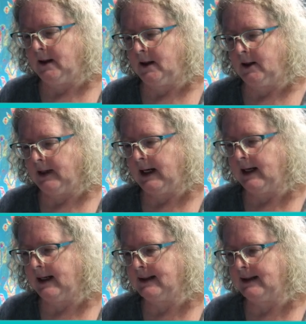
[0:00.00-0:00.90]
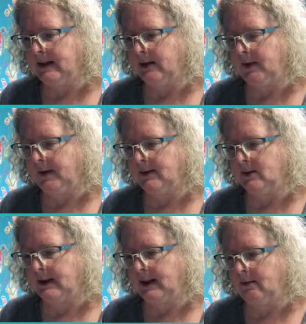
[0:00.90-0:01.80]
All right, I can't sit here and read this all
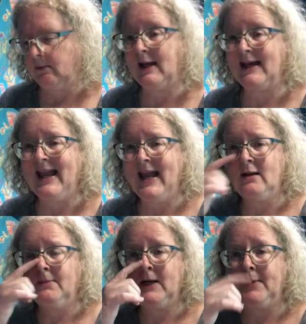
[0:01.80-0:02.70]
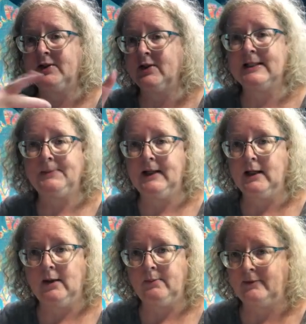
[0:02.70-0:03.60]
day. Well, I can, but I'm just going to speed it
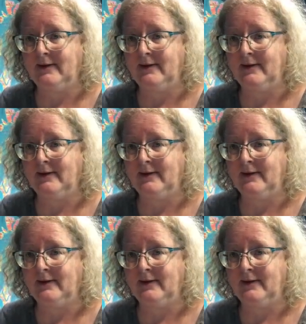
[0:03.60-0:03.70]
up.